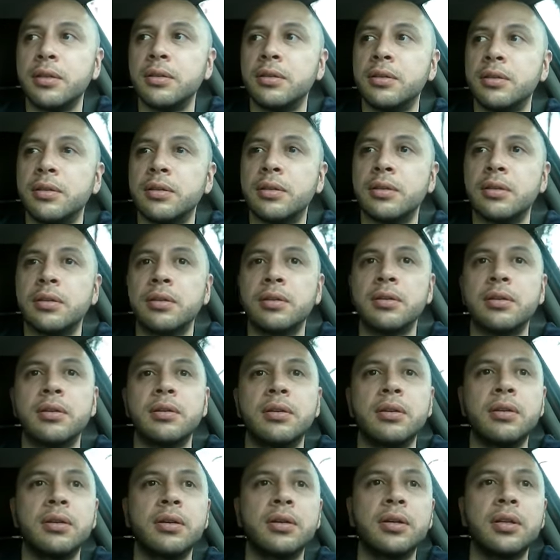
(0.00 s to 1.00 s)
They're just
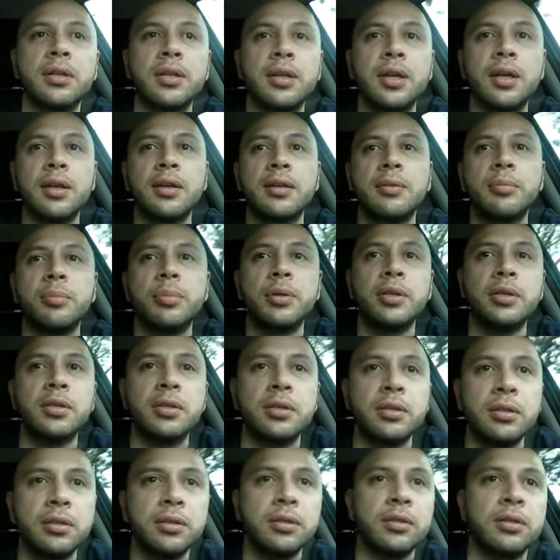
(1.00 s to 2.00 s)
ugly ass
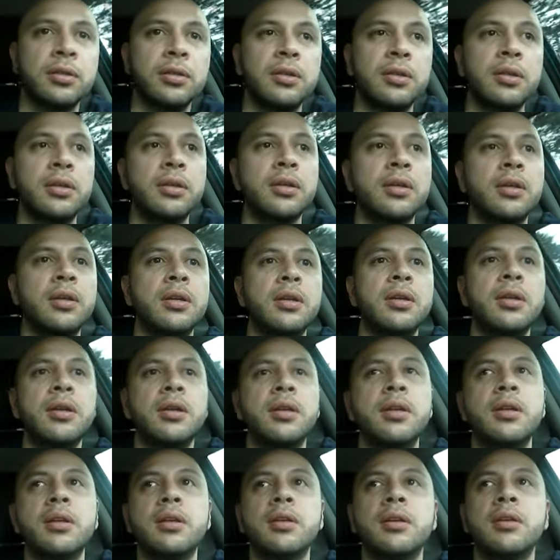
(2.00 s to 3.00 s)
bitches
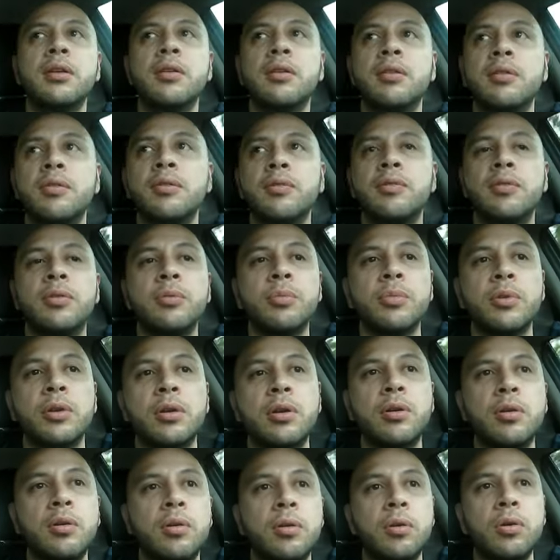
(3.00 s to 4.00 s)
from the
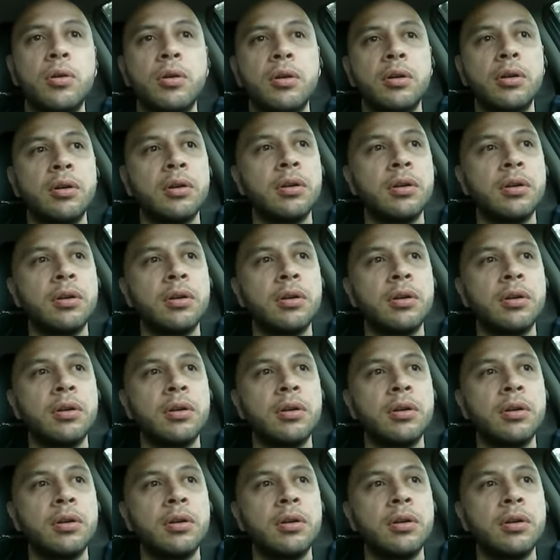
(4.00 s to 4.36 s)
core.